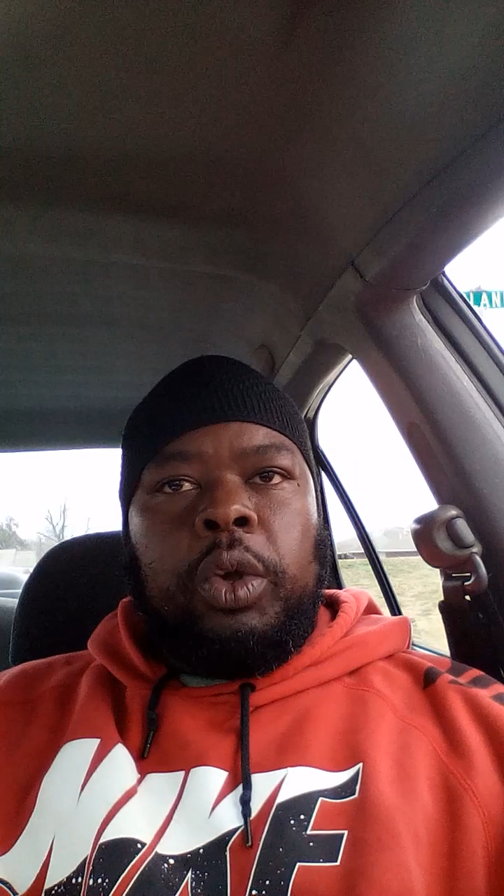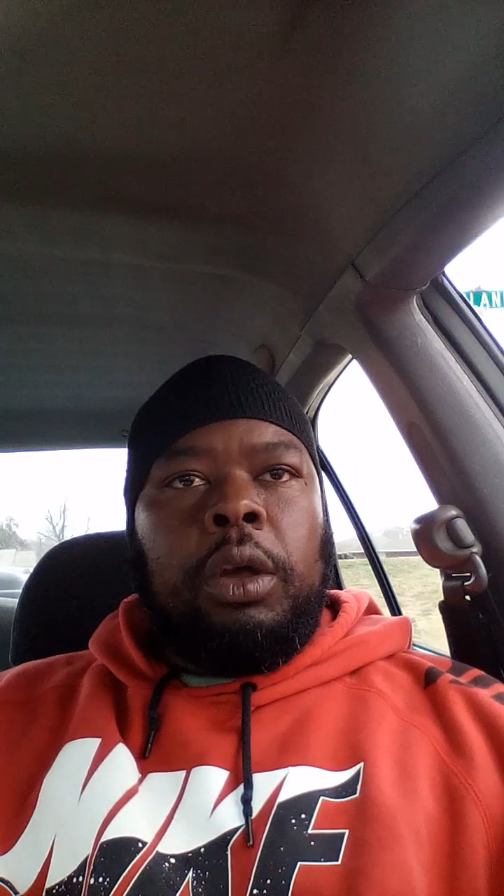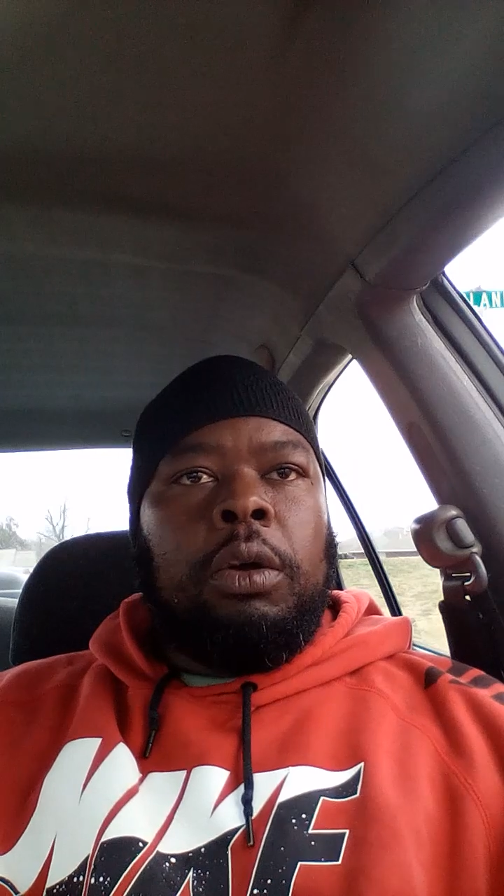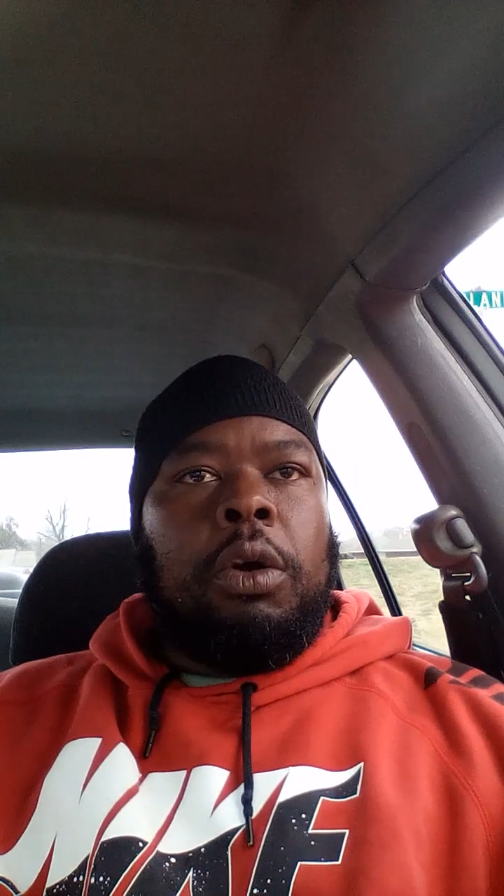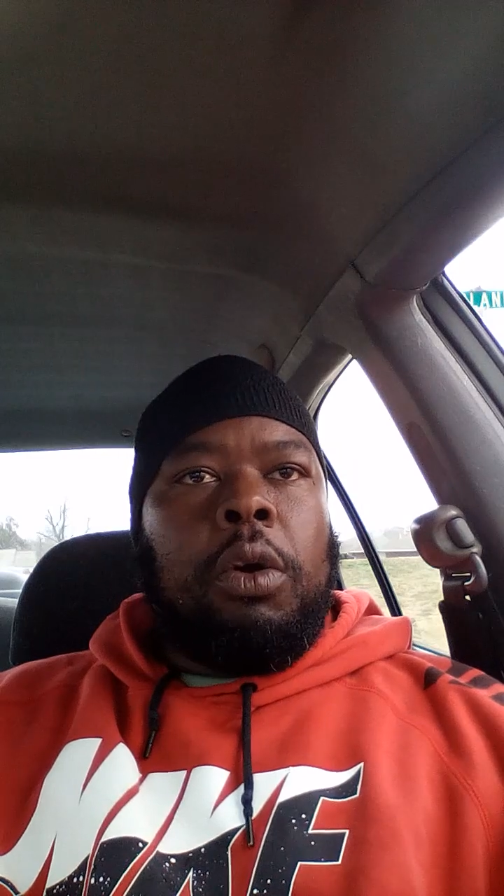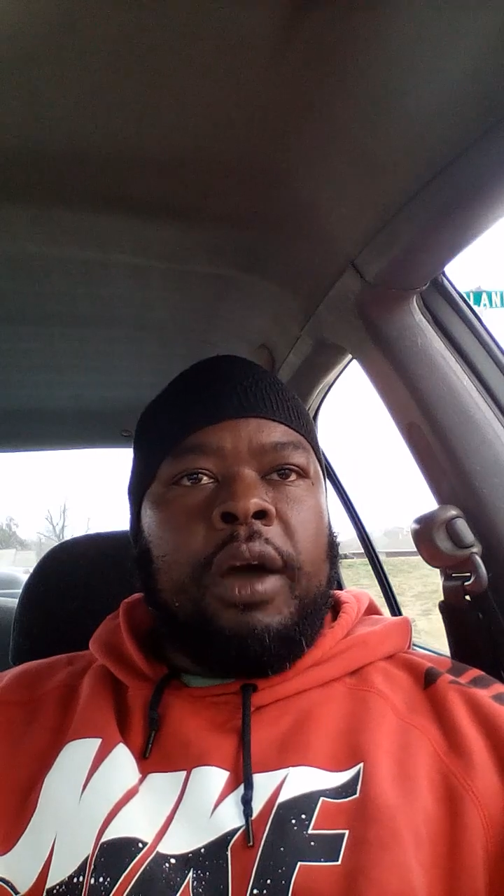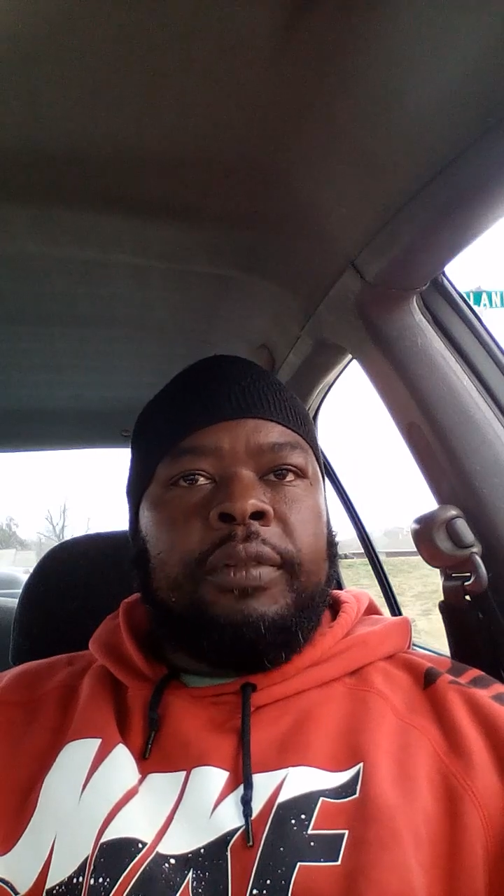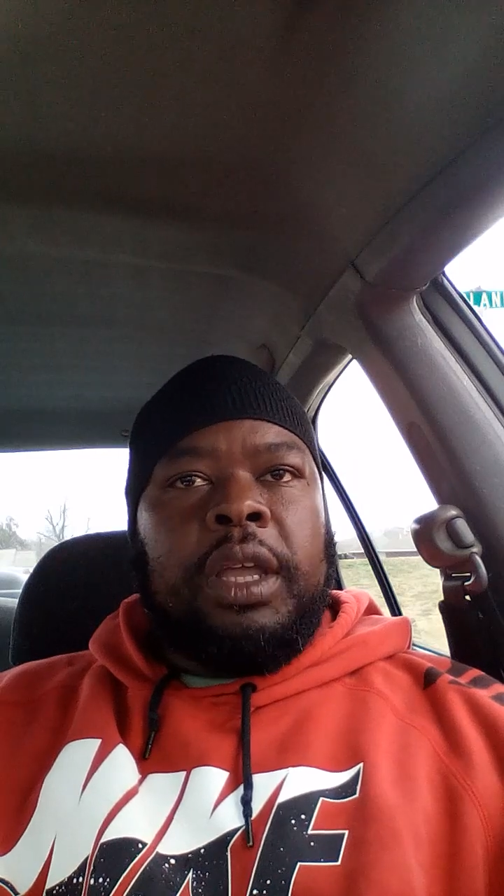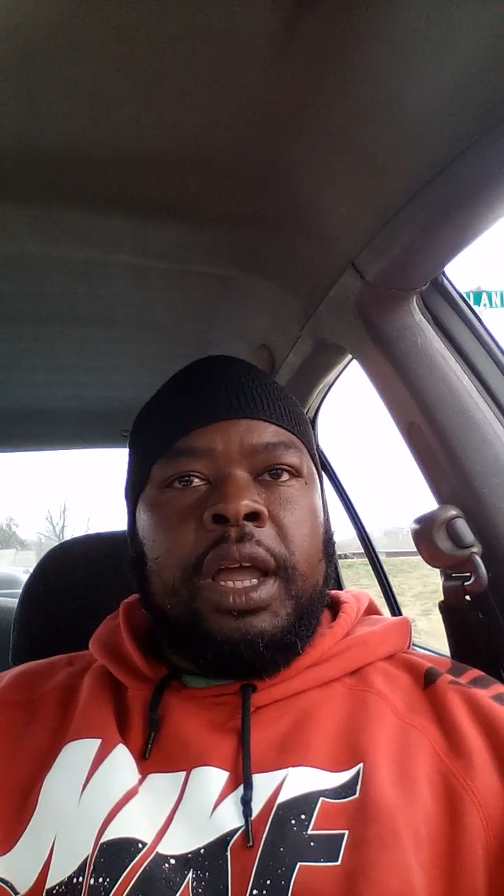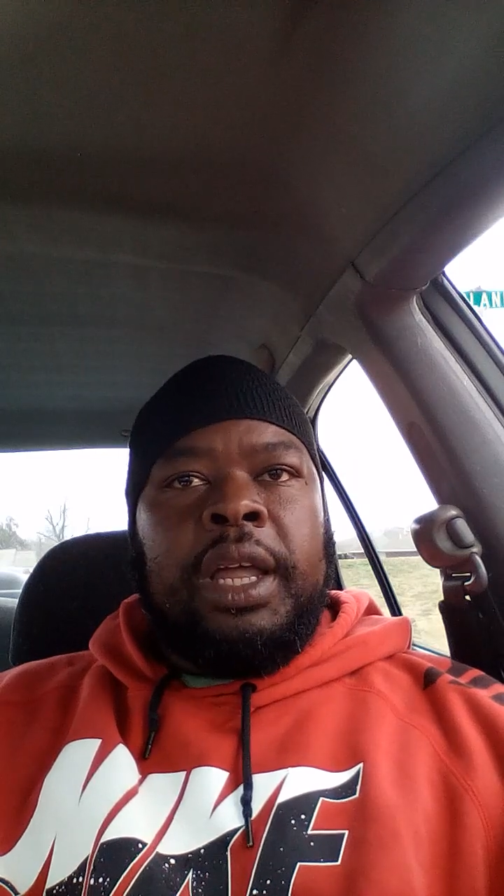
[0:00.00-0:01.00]
We don't go off
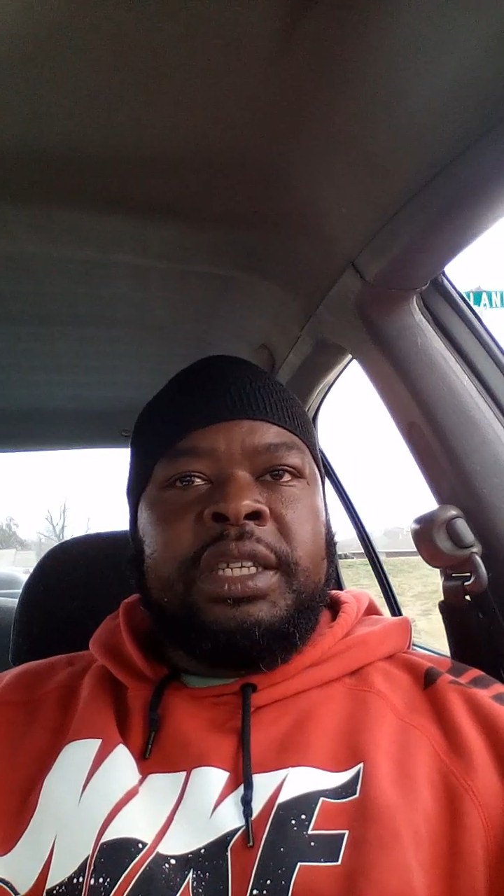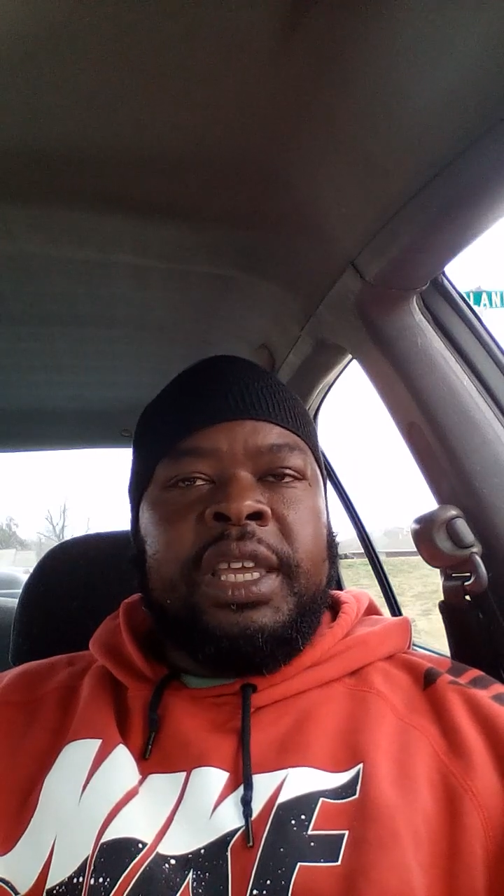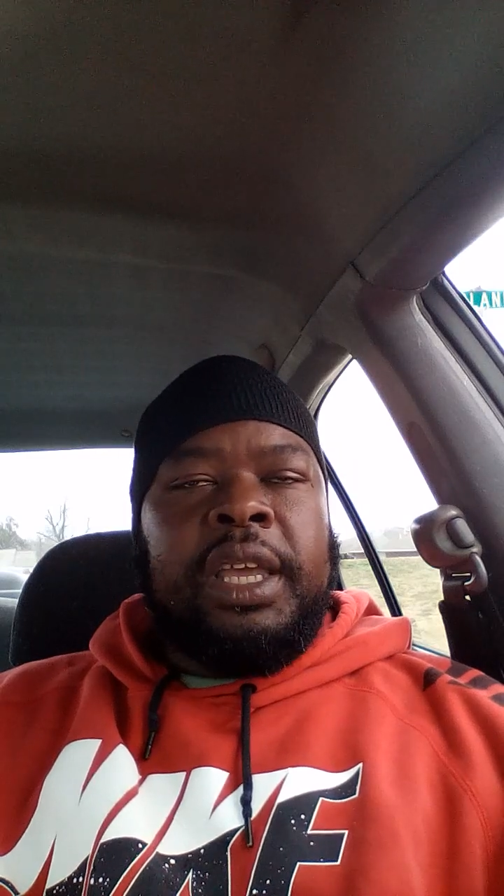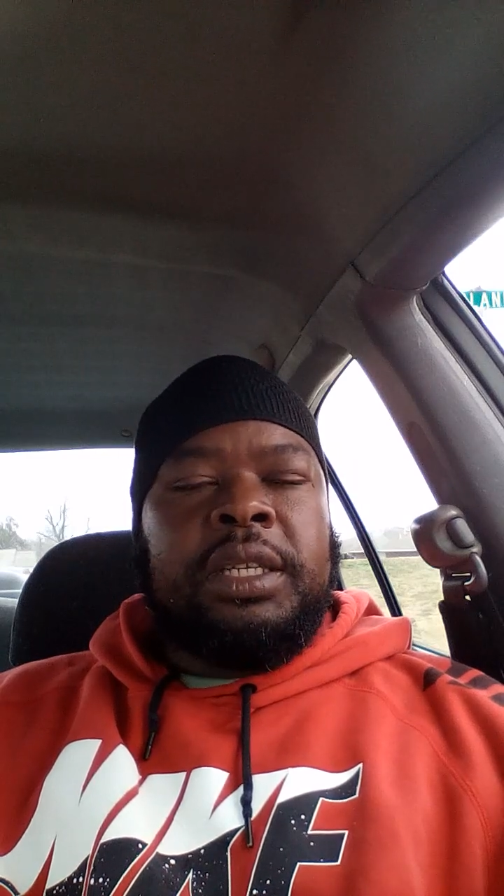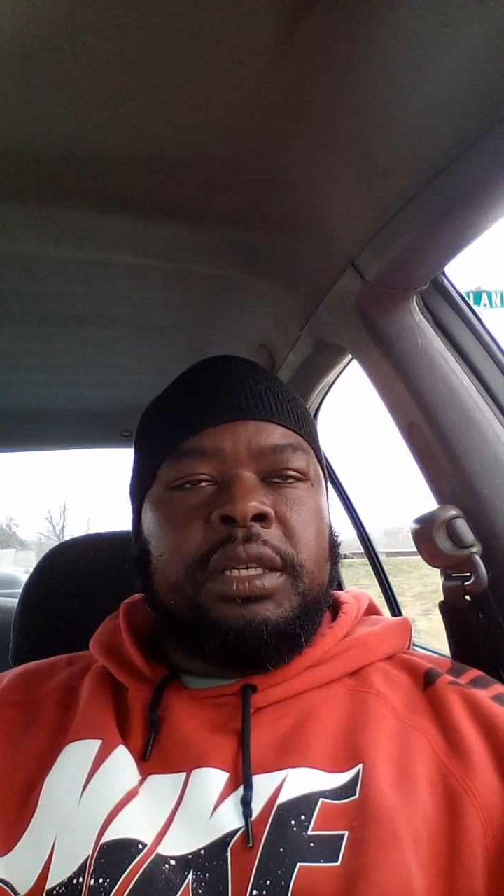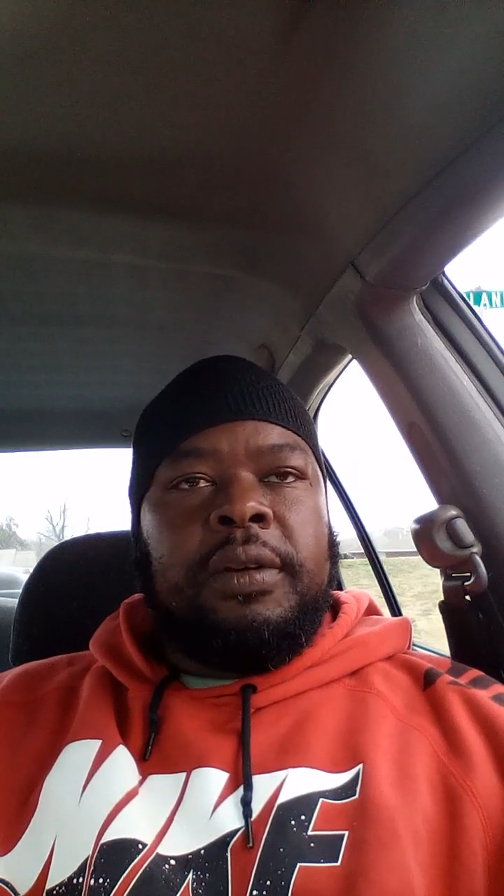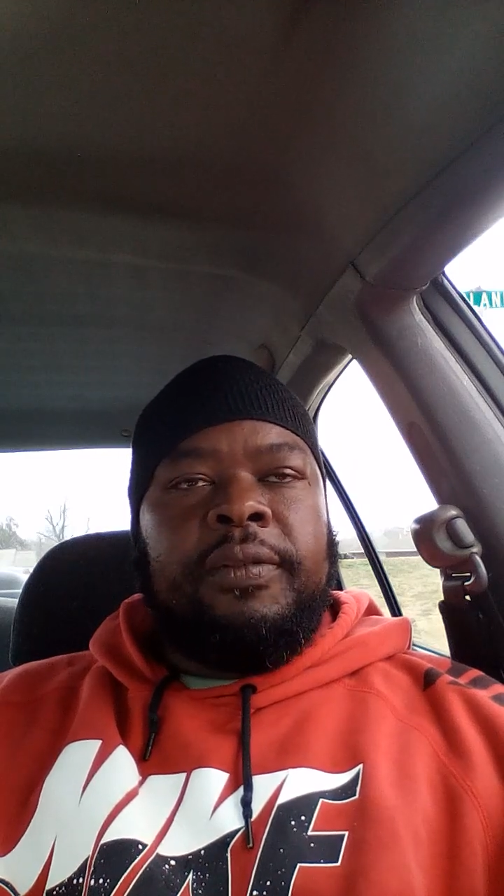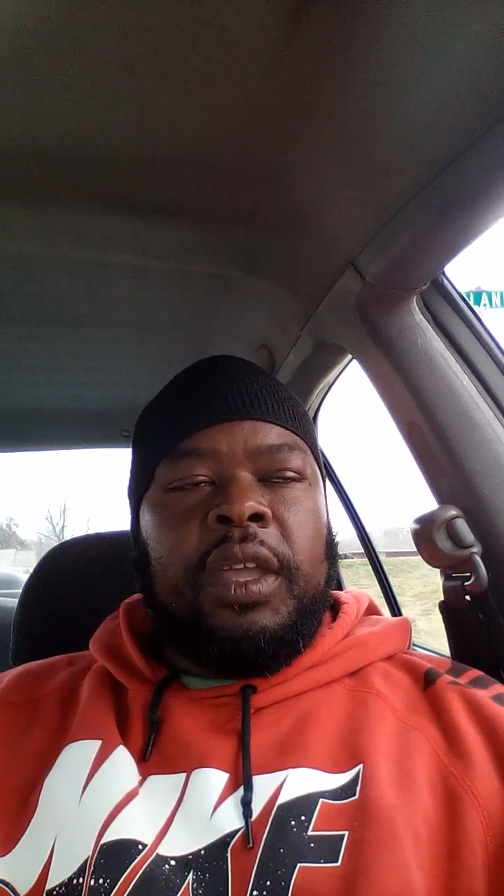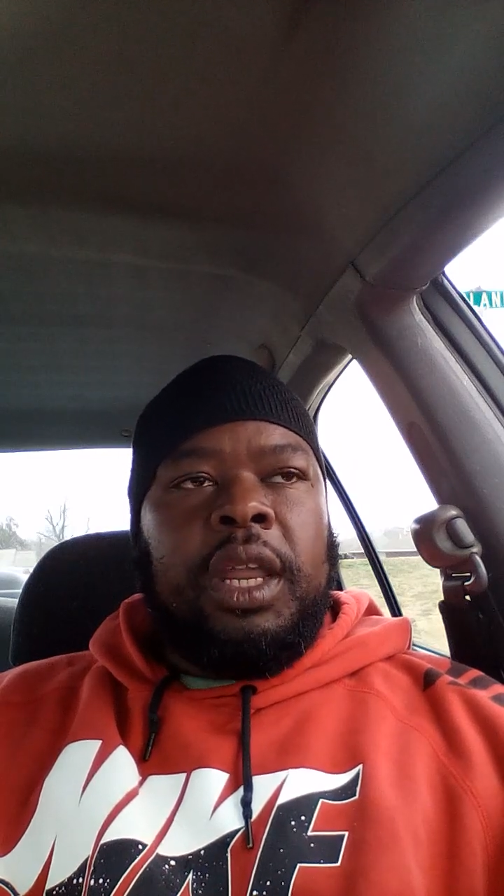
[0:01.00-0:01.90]
the context of